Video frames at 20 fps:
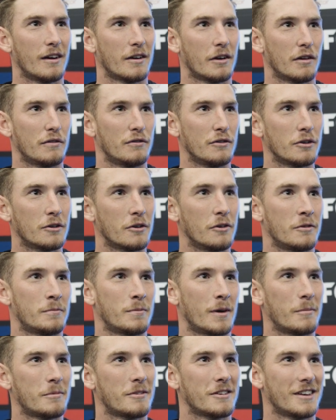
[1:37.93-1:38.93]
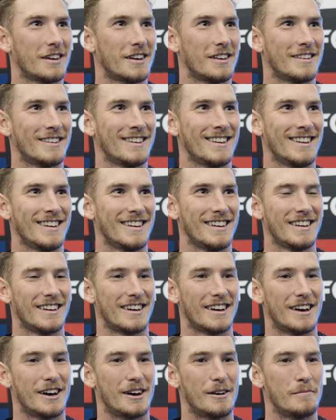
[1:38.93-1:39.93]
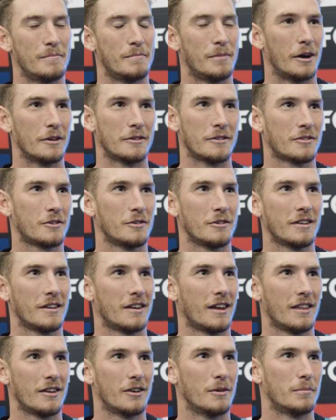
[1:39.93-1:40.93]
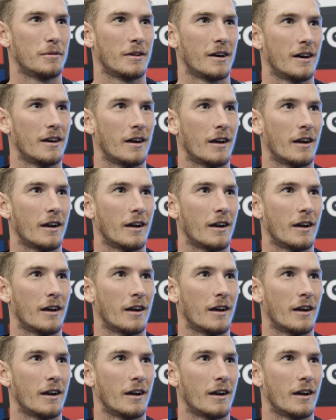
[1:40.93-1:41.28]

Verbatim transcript: I got a few goosebumps again, but it was just good to get out there and play.